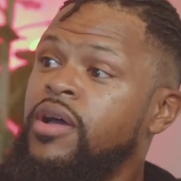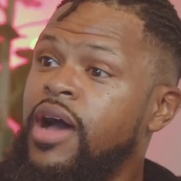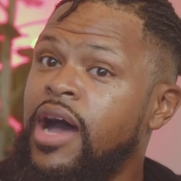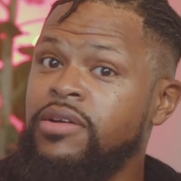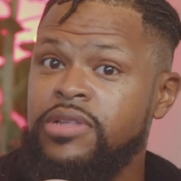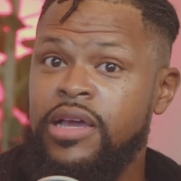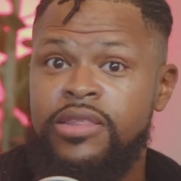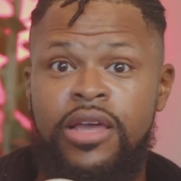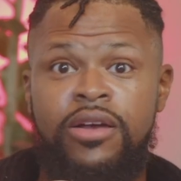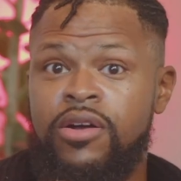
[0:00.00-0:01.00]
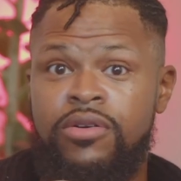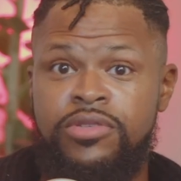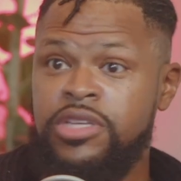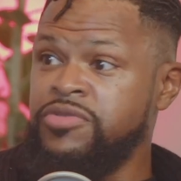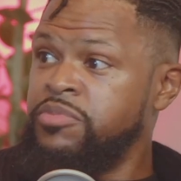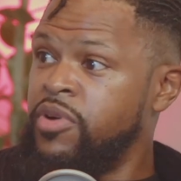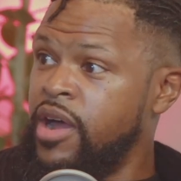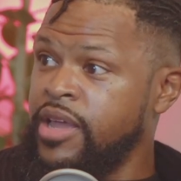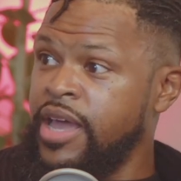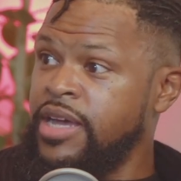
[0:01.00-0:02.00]
I was like, there goes TV
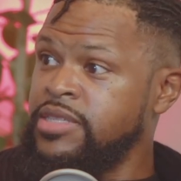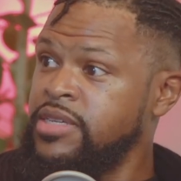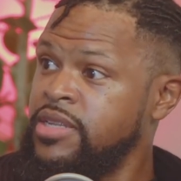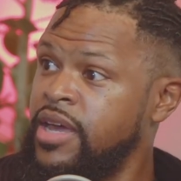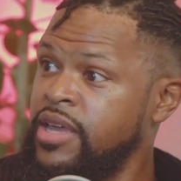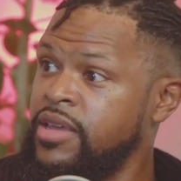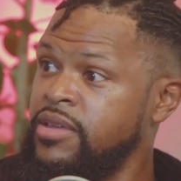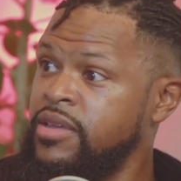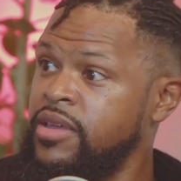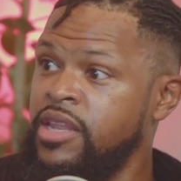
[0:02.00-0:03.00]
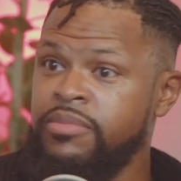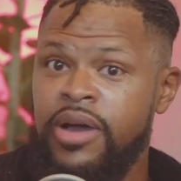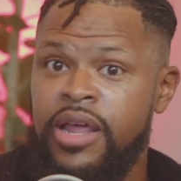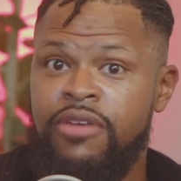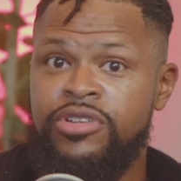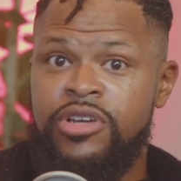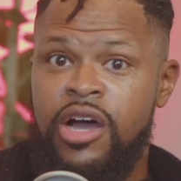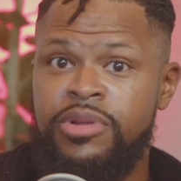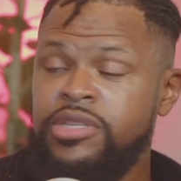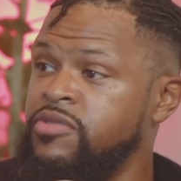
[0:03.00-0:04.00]
broadcasting. Like anybody have a job
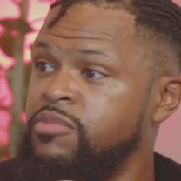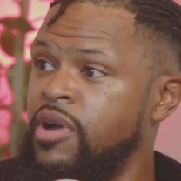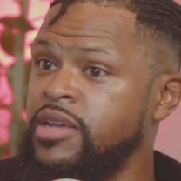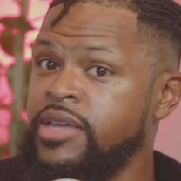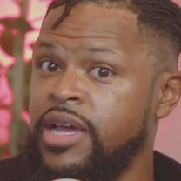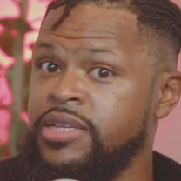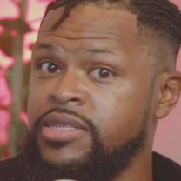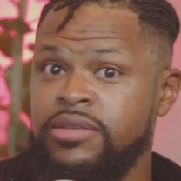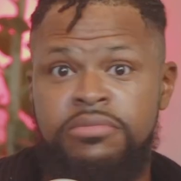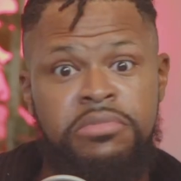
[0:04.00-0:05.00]
in TV broadcasting,